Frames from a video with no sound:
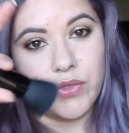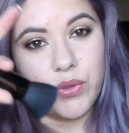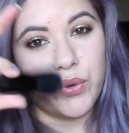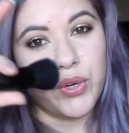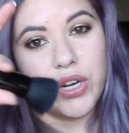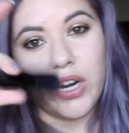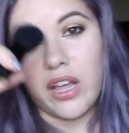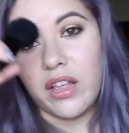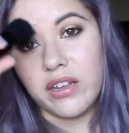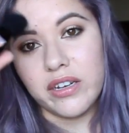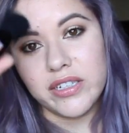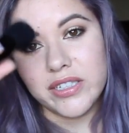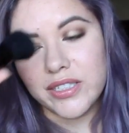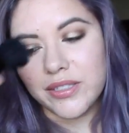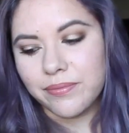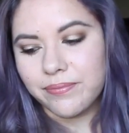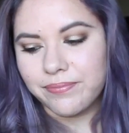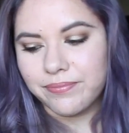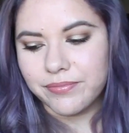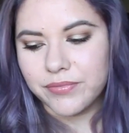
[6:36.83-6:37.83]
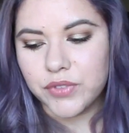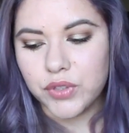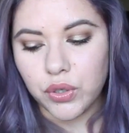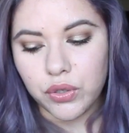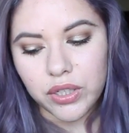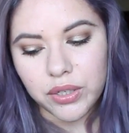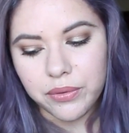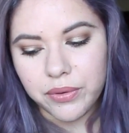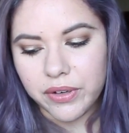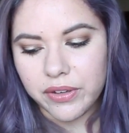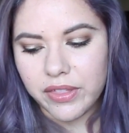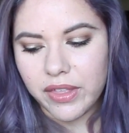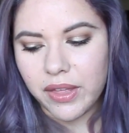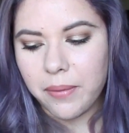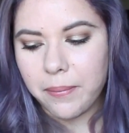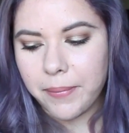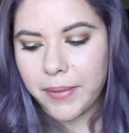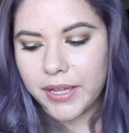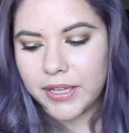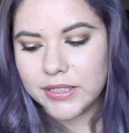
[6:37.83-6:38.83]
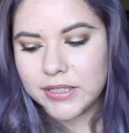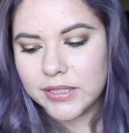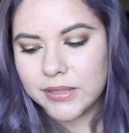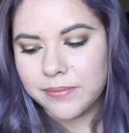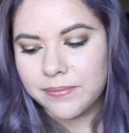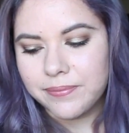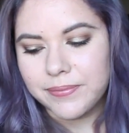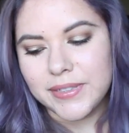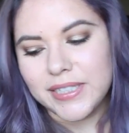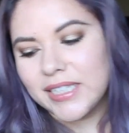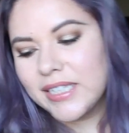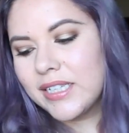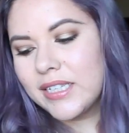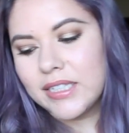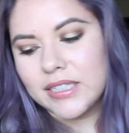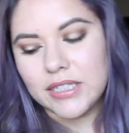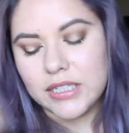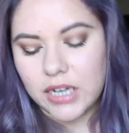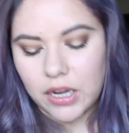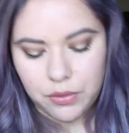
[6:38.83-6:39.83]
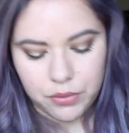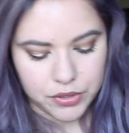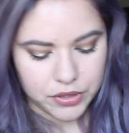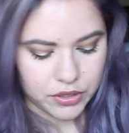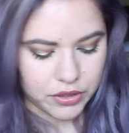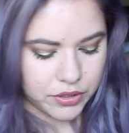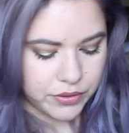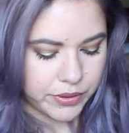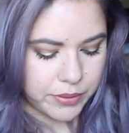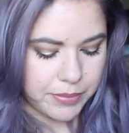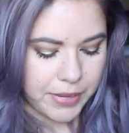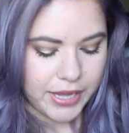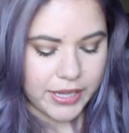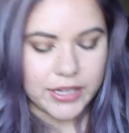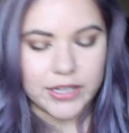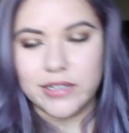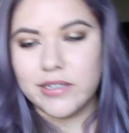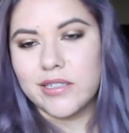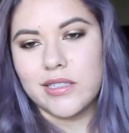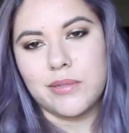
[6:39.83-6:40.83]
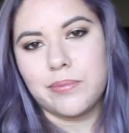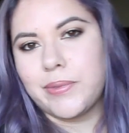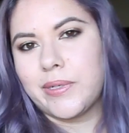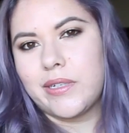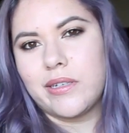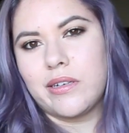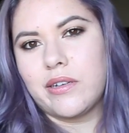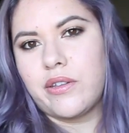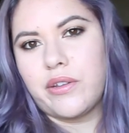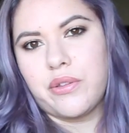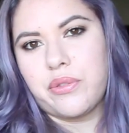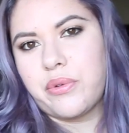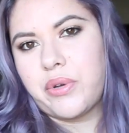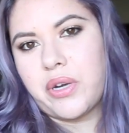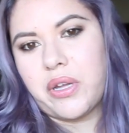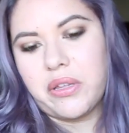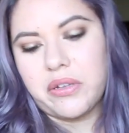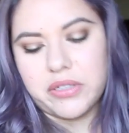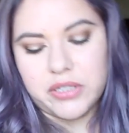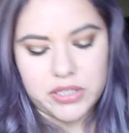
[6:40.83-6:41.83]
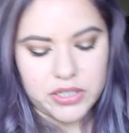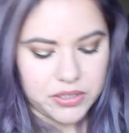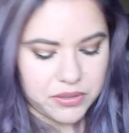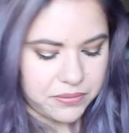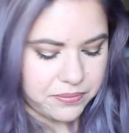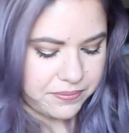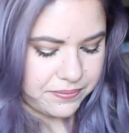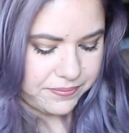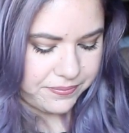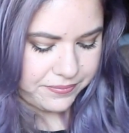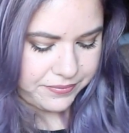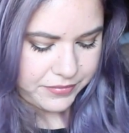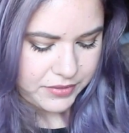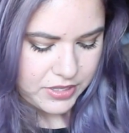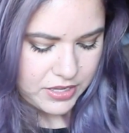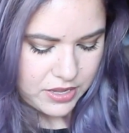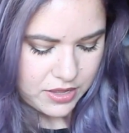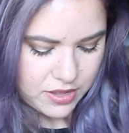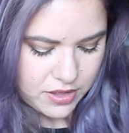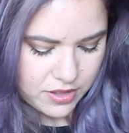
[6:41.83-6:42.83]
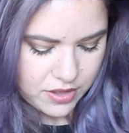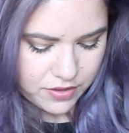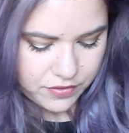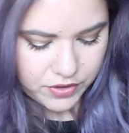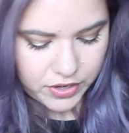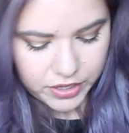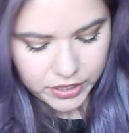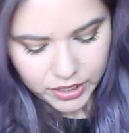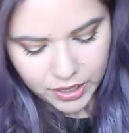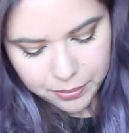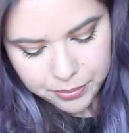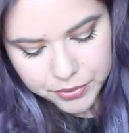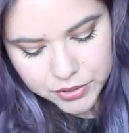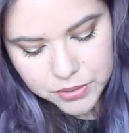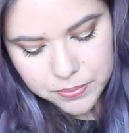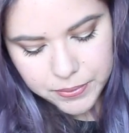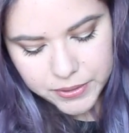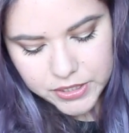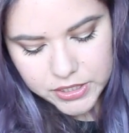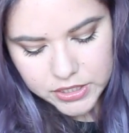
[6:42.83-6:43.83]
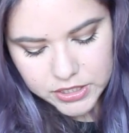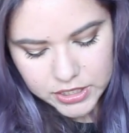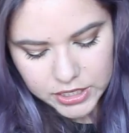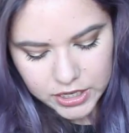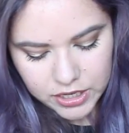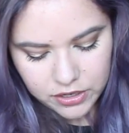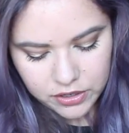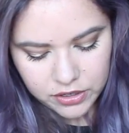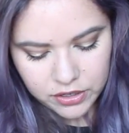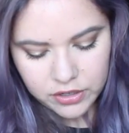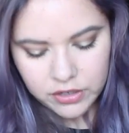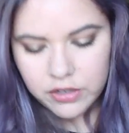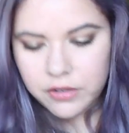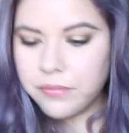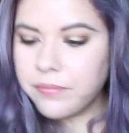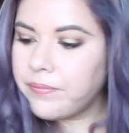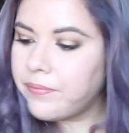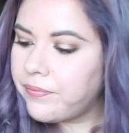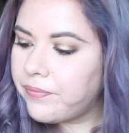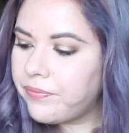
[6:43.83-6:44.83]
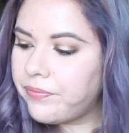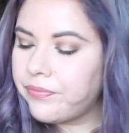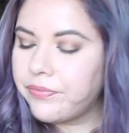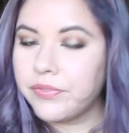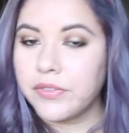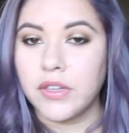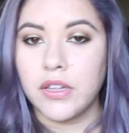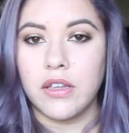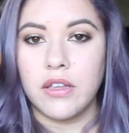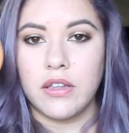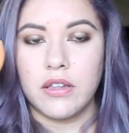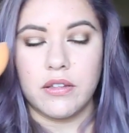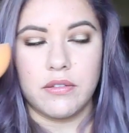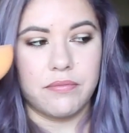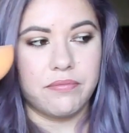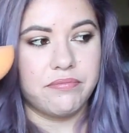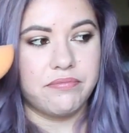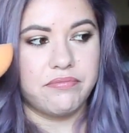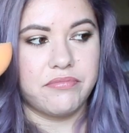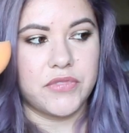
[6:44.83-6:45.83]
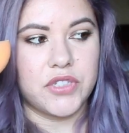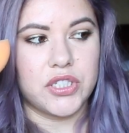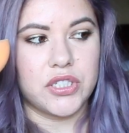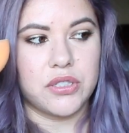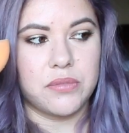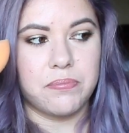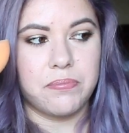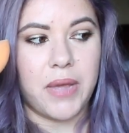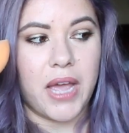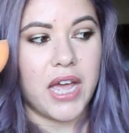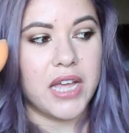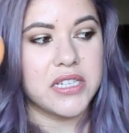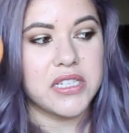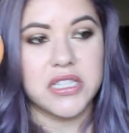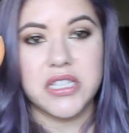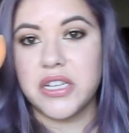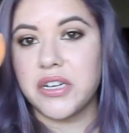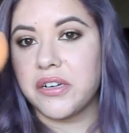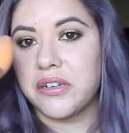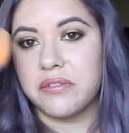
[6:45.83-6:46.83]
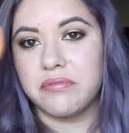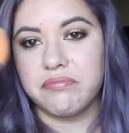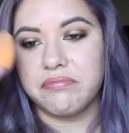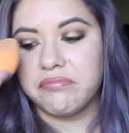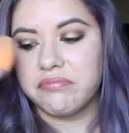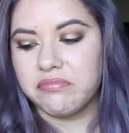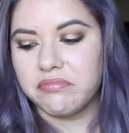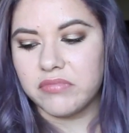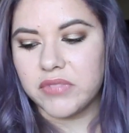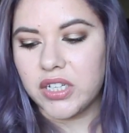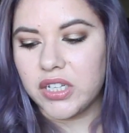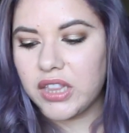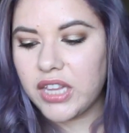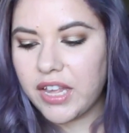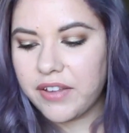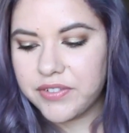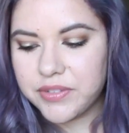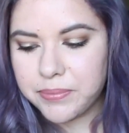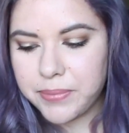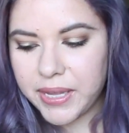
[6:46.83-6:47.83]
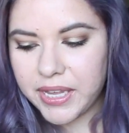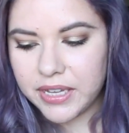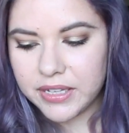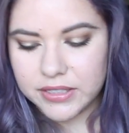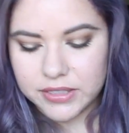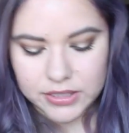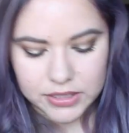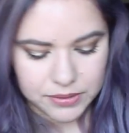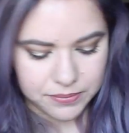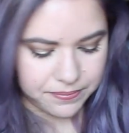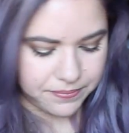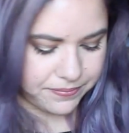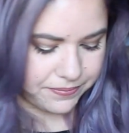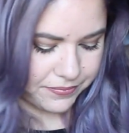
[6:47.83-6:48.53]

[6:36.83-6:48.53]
$3. Totally worth it, but it's not worth gluing back in to spend another $3, you know? Got a couple sponges here. Just past their lifespans.